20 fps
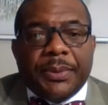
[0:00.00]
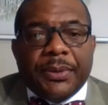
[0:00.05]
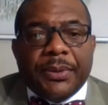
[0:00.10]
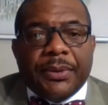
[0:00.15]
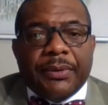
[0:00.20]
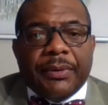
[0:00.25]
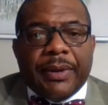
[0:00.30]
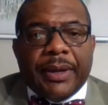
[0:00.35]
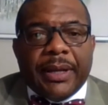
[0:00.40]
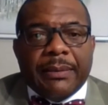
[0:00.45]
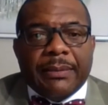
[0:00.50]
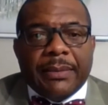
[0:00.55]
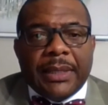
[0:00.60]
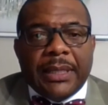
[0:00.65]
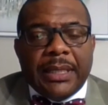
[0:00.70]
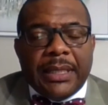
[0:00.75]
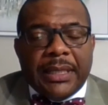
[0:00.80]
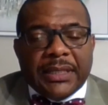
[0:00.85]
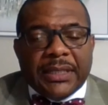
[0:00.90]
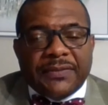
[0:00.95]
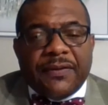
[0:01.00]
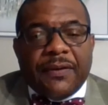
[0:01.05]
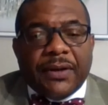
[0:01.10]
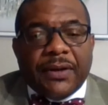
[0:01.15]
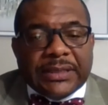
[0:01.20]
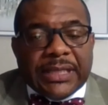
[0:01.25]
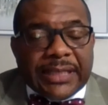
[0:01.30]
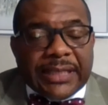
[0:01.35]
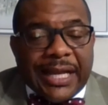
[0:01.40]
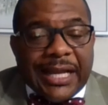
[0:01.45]
program as far
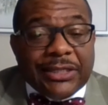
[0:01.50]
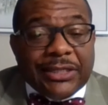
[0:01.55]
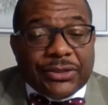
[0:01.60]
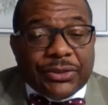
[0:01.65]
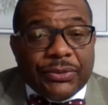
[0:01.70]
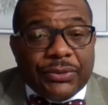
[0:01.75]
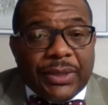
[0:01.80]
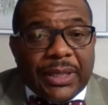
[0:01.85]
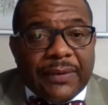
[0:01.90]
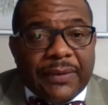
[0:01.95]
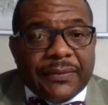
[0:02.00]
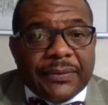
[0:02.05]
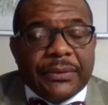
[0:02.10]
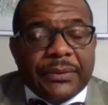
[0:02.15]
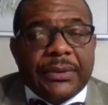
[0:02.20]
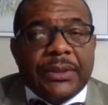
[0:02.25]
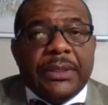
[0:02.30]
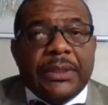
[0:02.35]
as at the high school level.